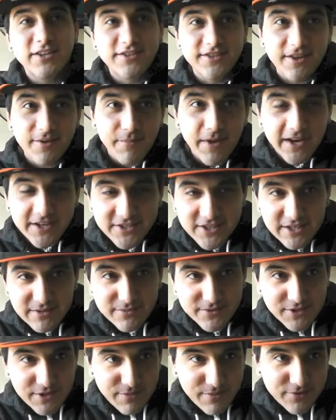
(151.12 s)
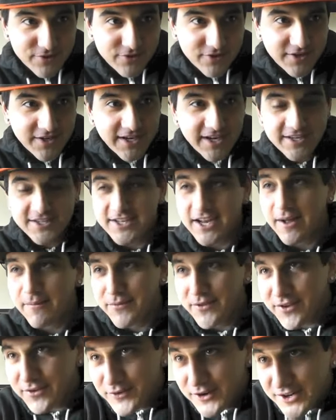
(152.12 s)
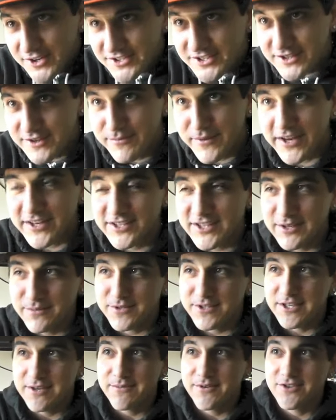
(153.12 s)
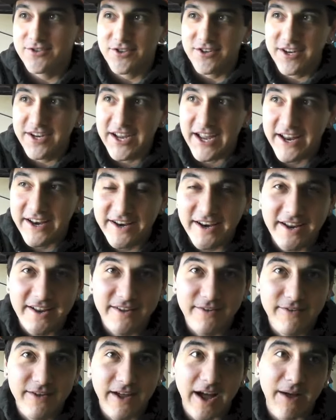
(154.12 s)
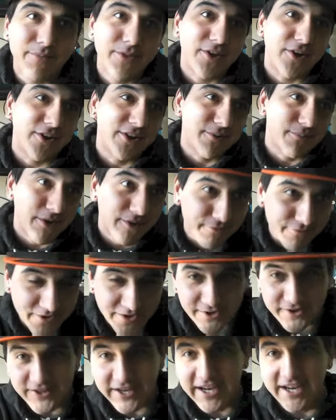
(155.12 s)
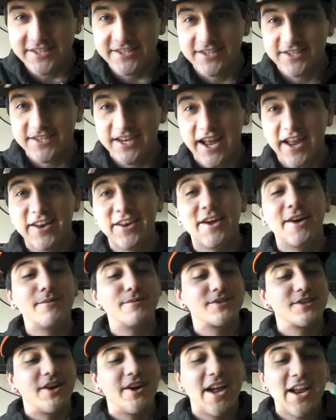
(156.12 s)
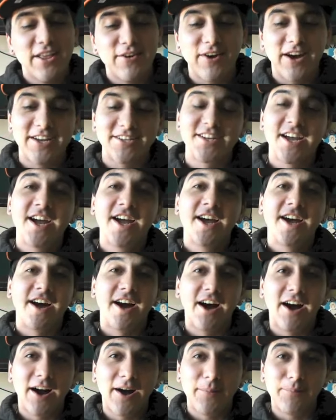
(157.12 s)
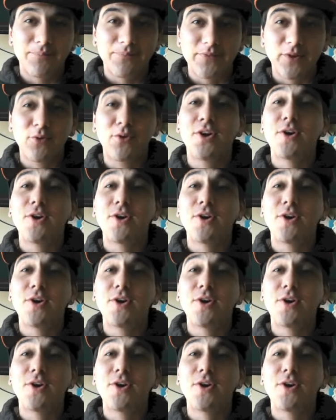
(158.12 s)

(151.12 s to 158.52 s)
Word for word: Slim X Team Symmetry. Yes, I'm the real Slim X Team Symmetry, and I'm the only motherfucker that gets to stand up. So, anyways, um,